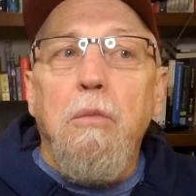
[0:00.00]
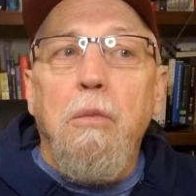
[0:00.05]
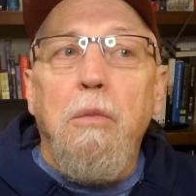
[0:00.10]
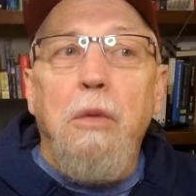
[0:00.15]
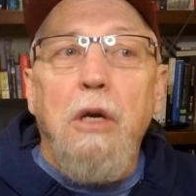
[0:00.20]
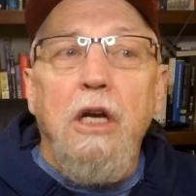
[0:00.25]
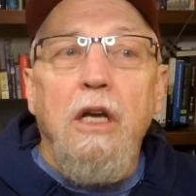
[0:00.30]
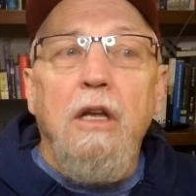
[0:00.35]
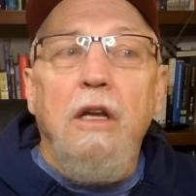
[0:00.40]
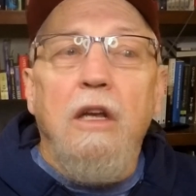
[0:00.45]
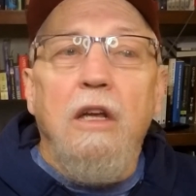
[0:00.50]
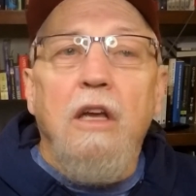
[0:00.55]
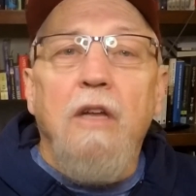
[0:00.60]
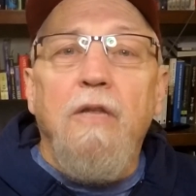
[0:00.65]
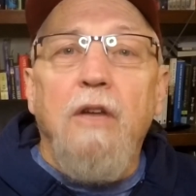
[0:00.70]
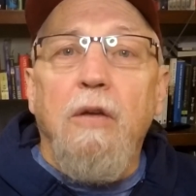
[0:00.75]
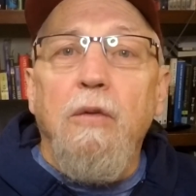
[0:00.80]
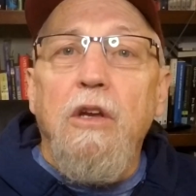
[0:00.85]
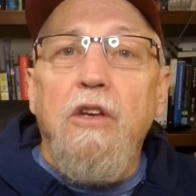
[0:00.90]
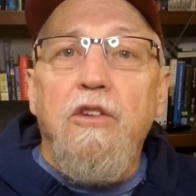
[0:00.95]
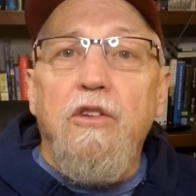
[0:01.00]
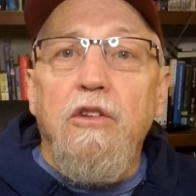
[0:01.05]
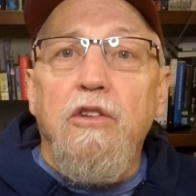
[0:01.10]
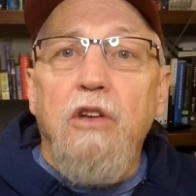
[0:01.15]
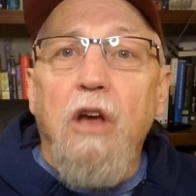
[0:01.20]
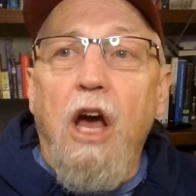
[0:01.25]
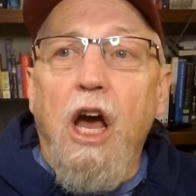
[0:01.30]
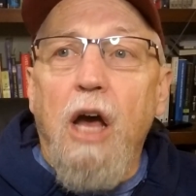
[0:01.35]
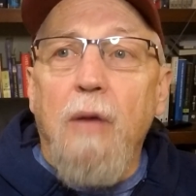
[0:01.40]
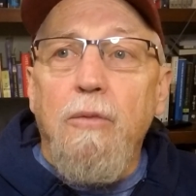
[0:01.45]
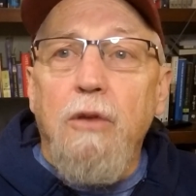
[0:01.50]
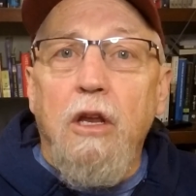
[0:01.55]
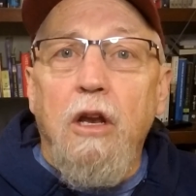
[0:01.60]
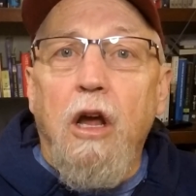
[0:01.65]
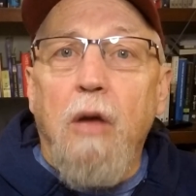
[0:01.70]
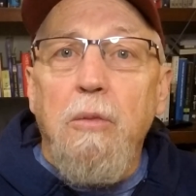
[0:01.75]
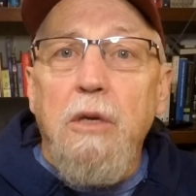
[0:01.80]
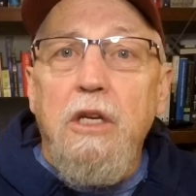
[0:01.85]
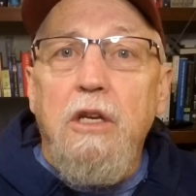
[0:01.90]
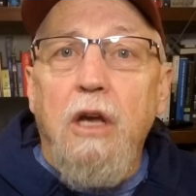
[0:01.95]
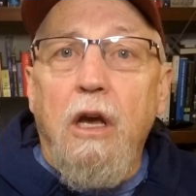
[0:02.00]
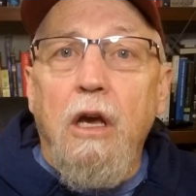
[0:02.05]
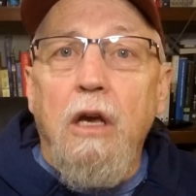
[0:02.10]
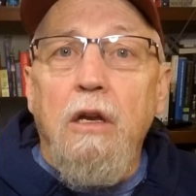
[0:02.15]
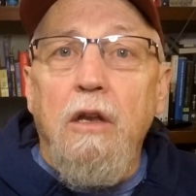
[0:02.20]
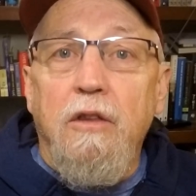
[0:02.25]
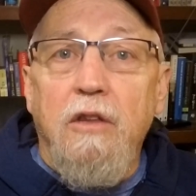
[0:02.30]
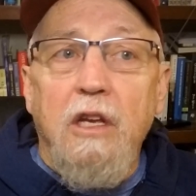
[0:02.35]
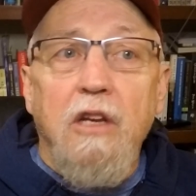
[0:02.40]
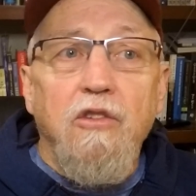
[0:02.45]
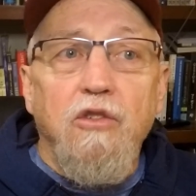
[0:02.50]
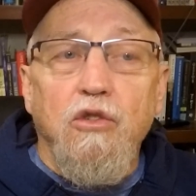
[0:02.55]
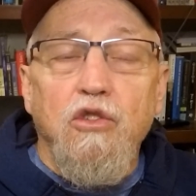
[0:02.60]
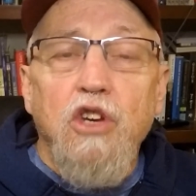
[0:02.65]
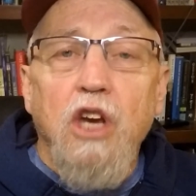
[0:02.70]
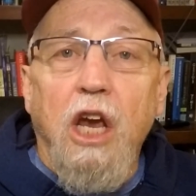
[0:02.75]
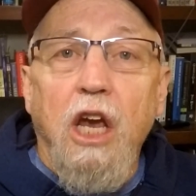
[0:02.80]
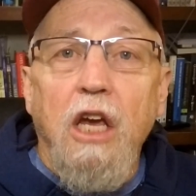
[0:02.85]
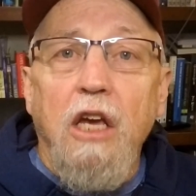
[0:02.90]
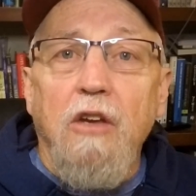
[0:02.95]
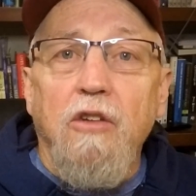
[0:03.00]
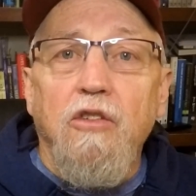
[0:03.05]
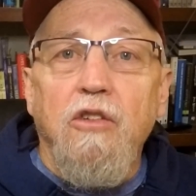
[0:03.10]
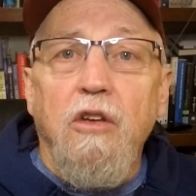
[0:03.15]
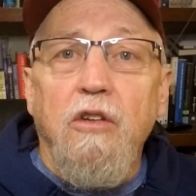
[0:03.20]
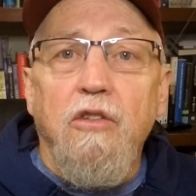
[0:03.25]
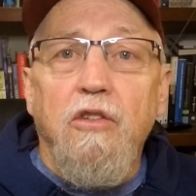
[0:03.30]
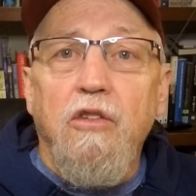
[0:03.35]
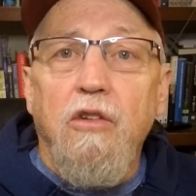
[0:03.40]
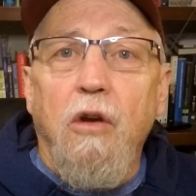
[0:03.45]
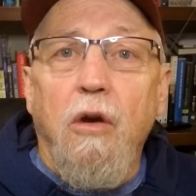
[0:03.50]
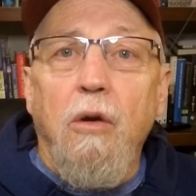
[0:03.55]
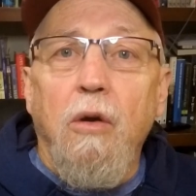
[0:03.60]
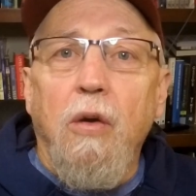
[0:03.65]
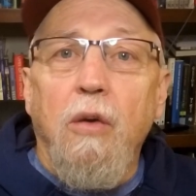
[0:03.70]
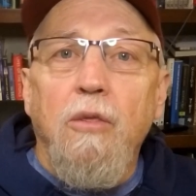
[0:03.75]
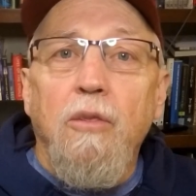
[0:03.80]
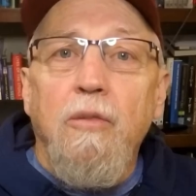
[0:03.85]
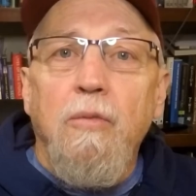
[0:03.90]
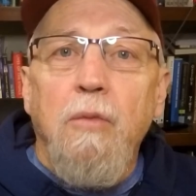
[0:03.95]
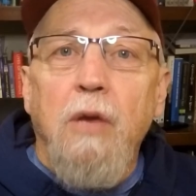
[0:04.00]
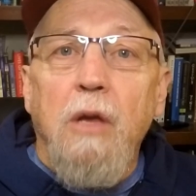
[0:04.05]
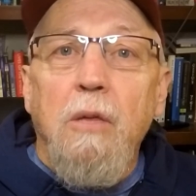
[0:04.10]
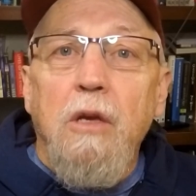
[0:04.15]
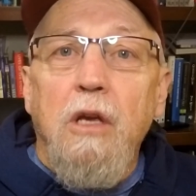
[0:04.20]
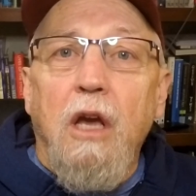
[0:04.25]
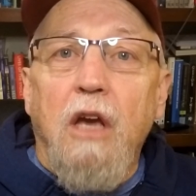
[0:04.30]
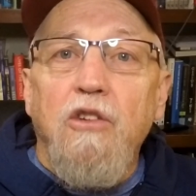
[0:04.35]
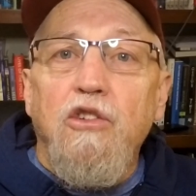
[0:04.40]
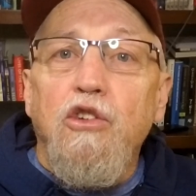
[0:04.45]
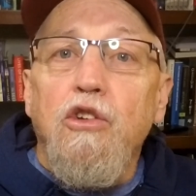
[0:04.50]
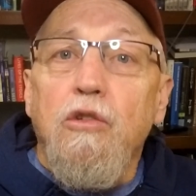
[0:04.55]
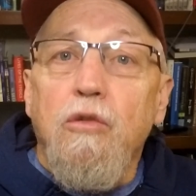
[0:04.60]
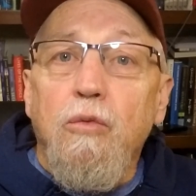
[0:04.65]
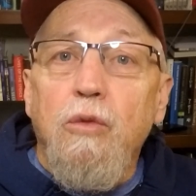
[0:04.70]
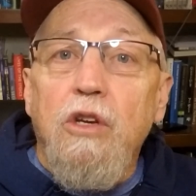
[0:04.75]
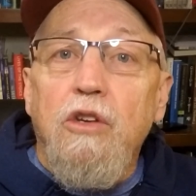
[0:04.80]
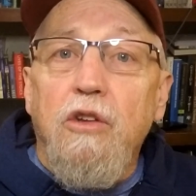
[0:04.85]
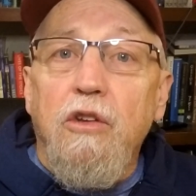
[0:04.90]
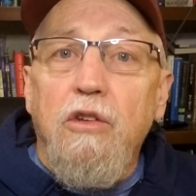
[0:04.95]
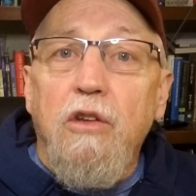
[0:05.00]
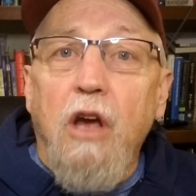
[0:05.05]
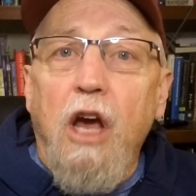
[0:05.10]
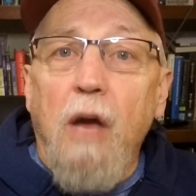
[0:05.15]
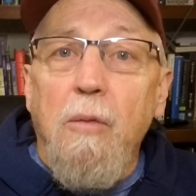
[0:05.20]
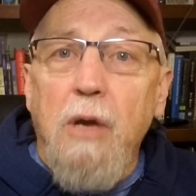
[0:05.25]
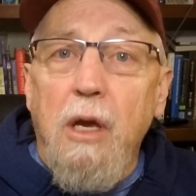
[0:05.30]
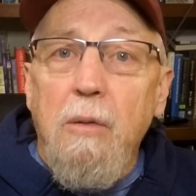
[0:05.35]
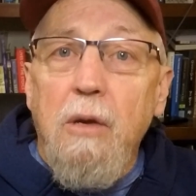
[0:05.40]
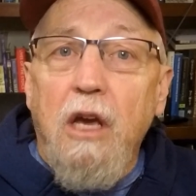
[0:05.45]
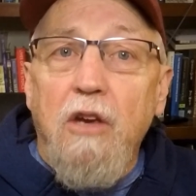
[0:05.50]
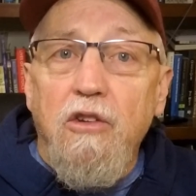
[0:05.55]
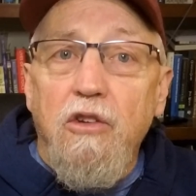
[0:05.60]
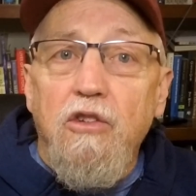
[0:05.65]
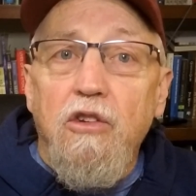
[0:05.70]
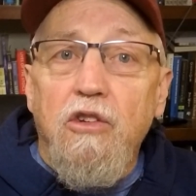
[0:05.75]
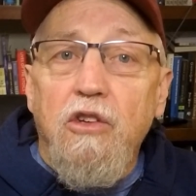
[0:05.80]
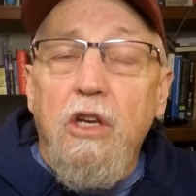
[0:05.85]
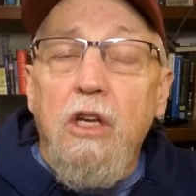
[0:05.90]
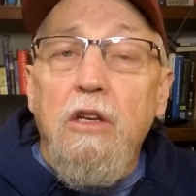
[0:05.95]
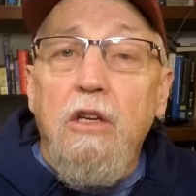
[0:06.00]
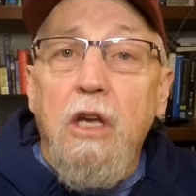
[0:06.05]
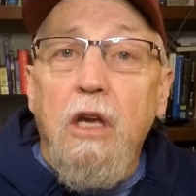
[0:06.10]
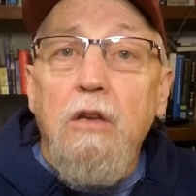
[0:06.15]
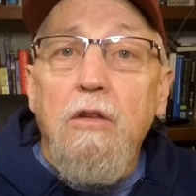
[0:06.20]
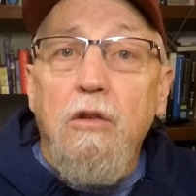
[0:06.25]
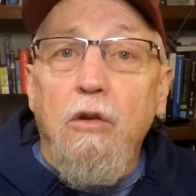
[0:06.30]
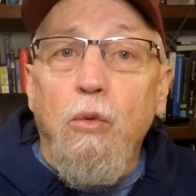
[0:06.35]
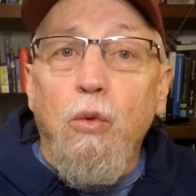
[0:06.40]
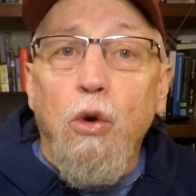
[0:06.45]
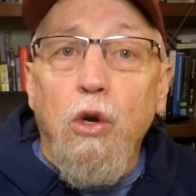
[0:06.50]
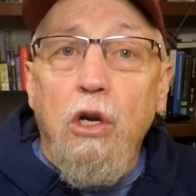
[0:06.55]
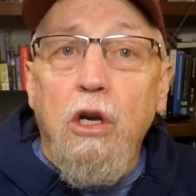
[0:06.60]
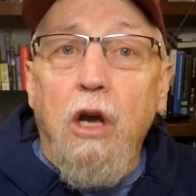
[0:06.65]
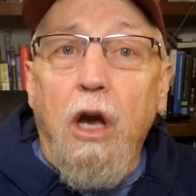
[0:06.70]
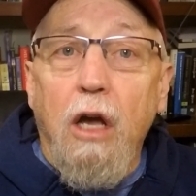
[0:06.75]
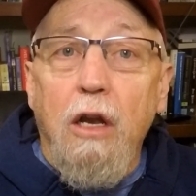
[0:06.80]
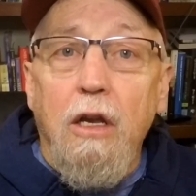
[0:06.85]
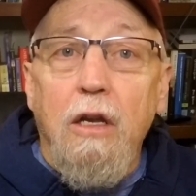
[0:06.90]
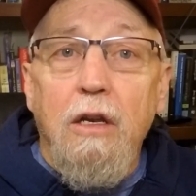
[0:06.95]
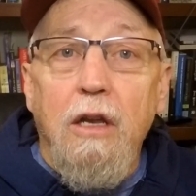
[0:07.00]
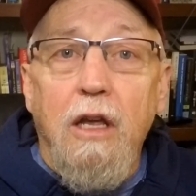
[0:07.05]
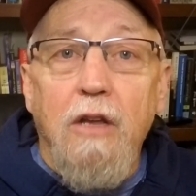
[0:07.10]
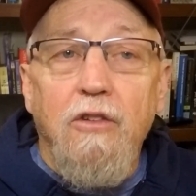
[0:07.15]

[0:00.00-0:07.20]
But if I reach the top, then I'll be done, things will change. And so maybe I shouldn't reach the top, maybe I should just continue to work on it.